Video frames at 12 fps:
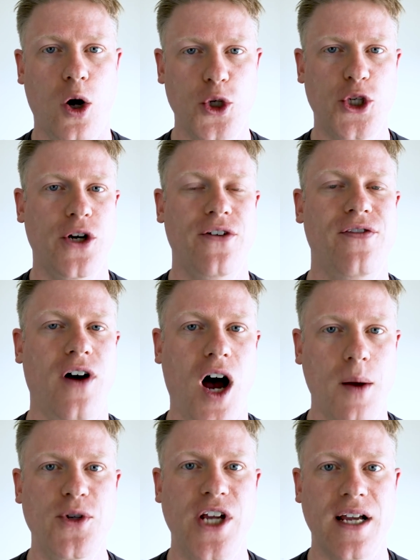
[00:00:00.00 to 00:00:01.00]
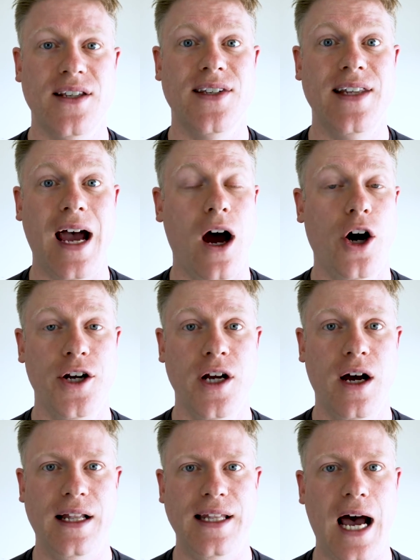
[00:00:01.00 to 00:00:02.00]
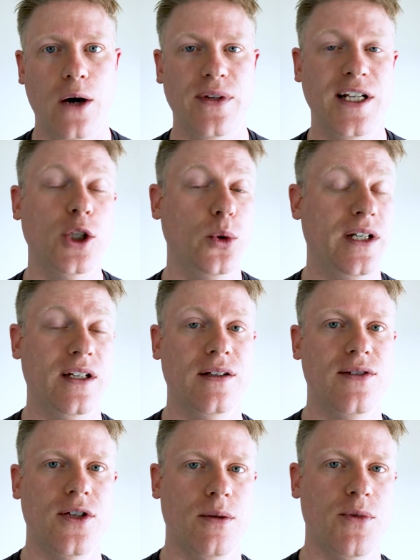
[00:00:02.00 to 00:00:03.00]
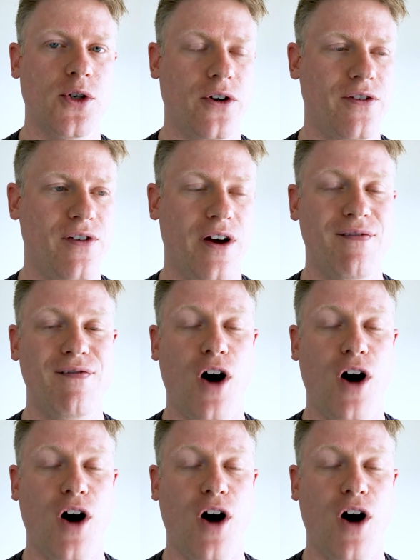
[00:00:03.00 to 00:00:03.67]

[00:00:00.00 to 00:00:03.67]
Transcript: all sort of objects that are not allowed, including some sort of uh,